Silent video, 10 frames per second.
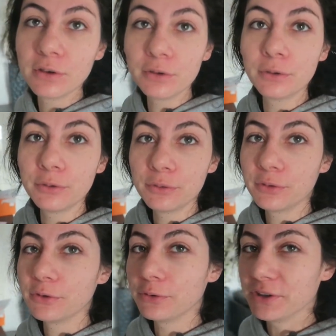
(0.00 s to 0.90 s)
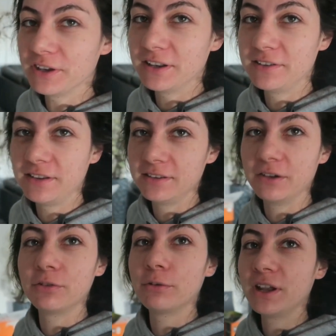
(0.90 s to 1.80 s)
Oh, oh, He didn't see
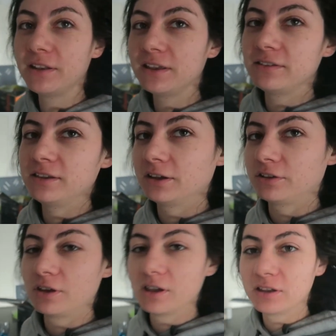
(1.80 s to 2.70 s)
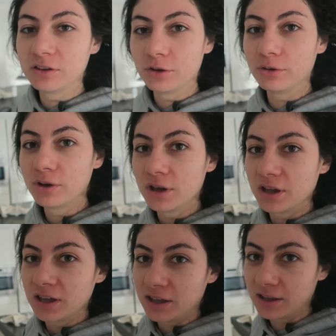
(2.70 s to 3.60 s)
Stefan, right? He's six. So
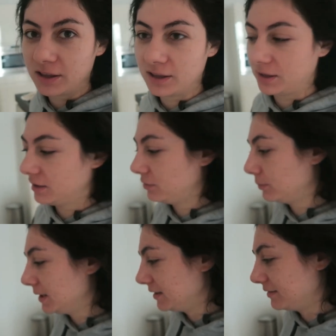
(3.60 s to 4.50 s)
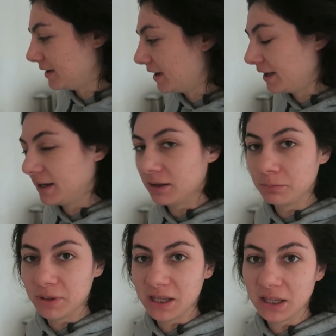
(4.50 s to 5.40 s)
he's really sad
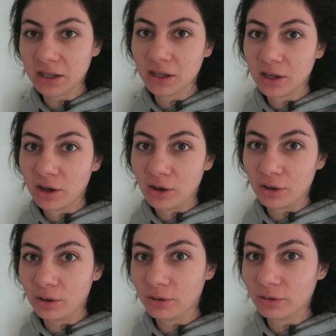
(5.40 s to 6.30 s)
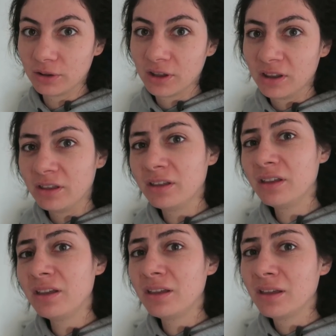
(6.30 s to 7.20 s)
and being all,
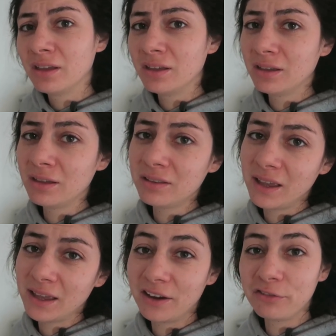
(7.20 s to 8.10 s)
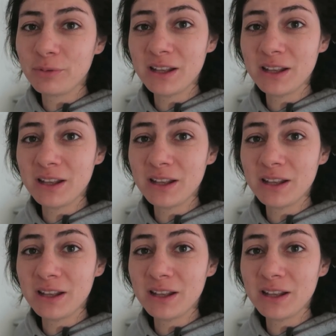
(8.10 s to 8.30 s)
ah, ah, take care of